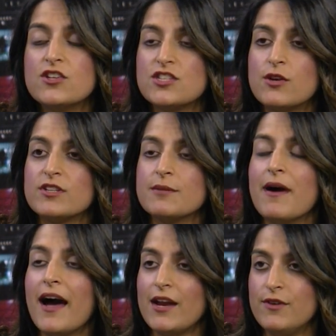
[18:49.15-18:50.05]
So there was
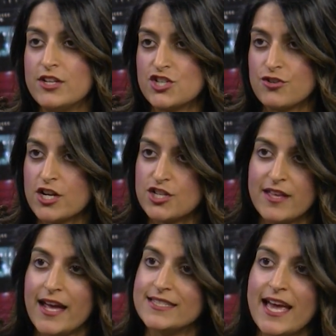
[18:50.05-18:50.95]
some eye reconstruction
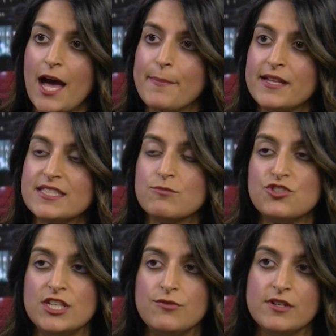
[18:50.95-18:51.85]
that had to happen, some
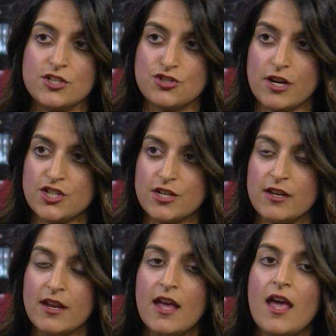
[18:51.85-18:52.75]
cheek
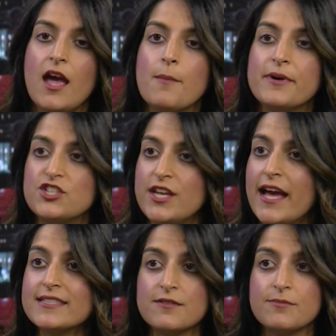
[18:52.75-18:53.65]
reconstruction. But she
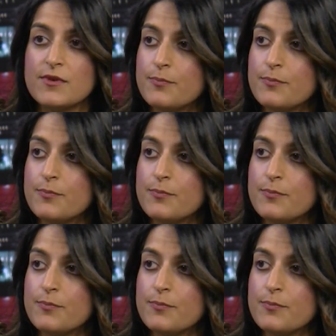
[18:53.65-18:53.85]
has a